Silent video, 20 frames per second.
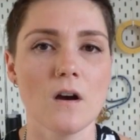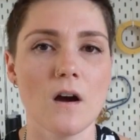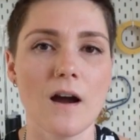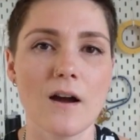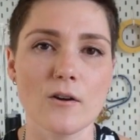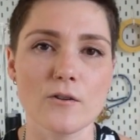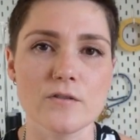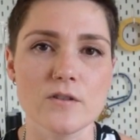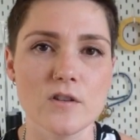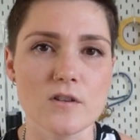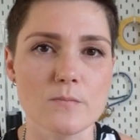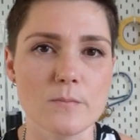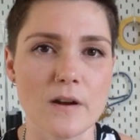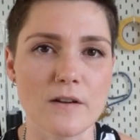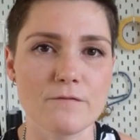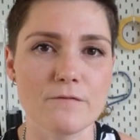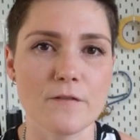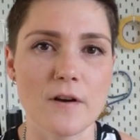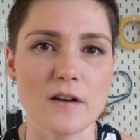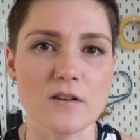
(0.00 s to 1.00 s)
I also use my
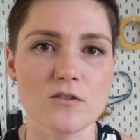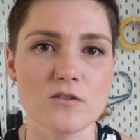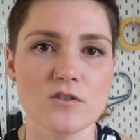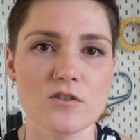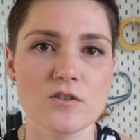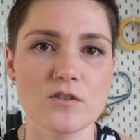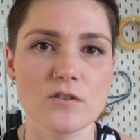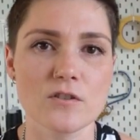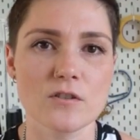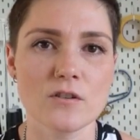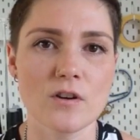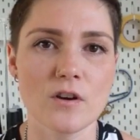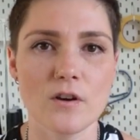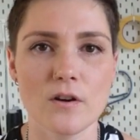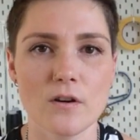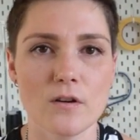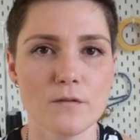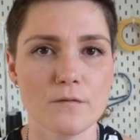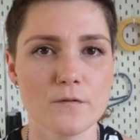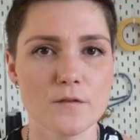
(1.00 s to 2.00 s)
French
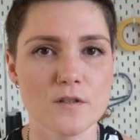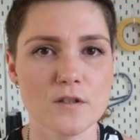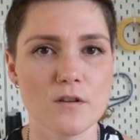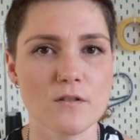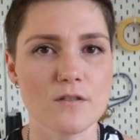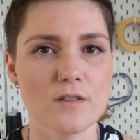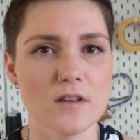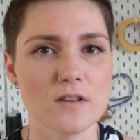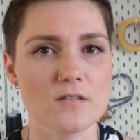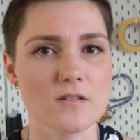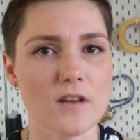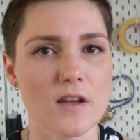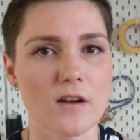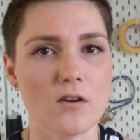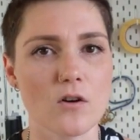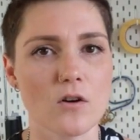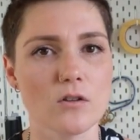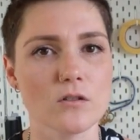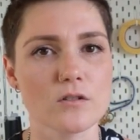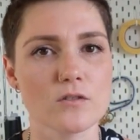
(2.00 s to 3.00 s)
curve for doing things like
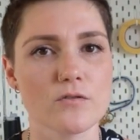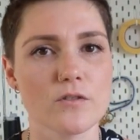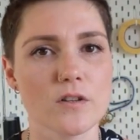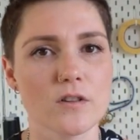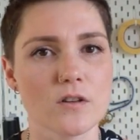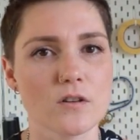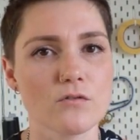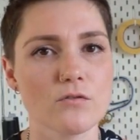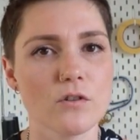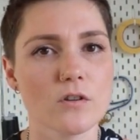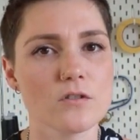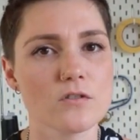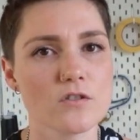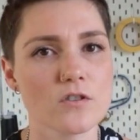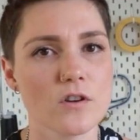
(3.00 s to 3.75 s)
altering the crotch